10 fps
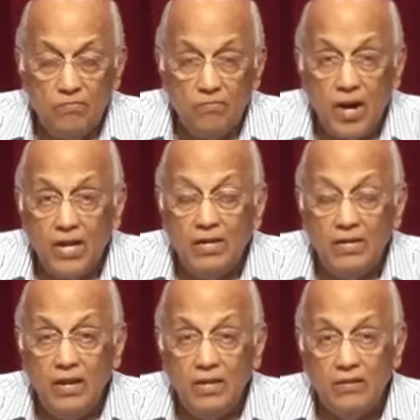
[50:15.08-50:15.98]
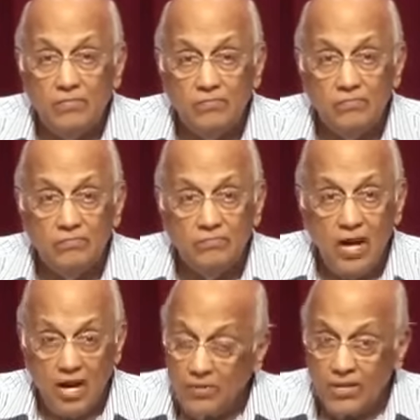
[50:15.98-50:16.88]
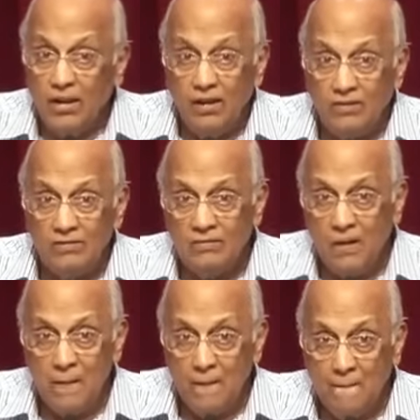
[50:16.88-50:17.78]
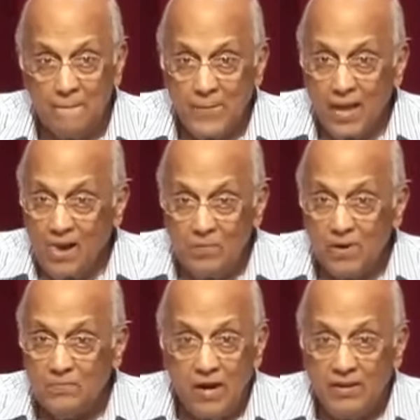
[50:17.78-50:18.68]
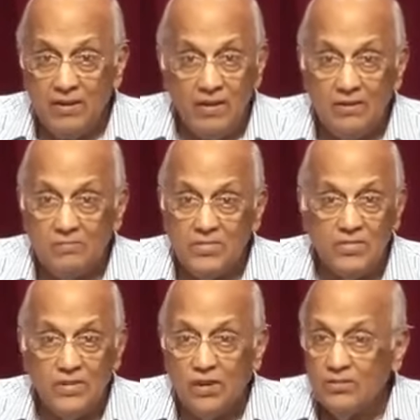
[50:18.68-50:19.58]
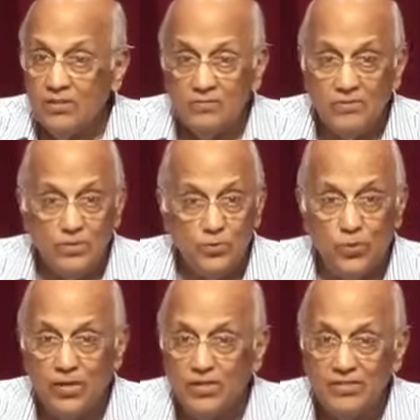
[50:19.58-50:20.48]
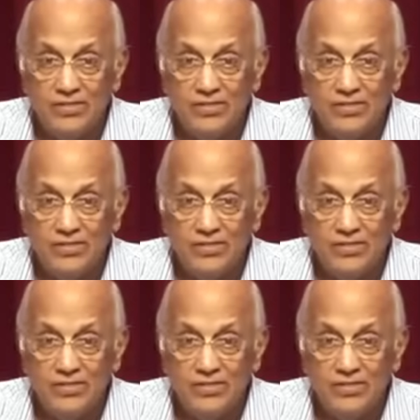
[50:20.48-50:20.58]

my kingdom, I'm a king, but my kingdom is not of this world.